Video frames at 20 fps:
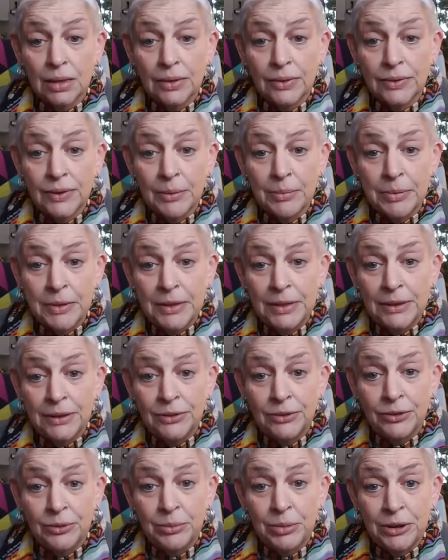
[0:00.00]
something
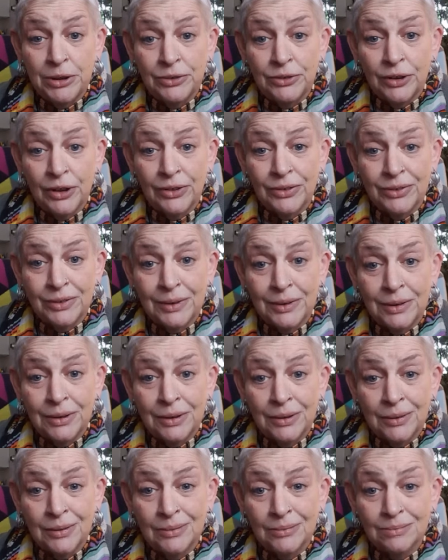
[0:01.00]
needs to be adjusted
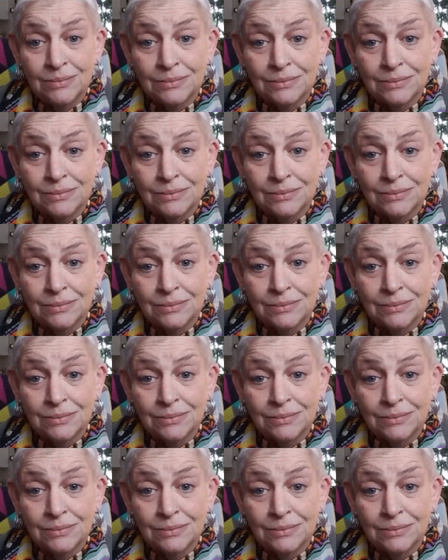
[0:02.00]
here.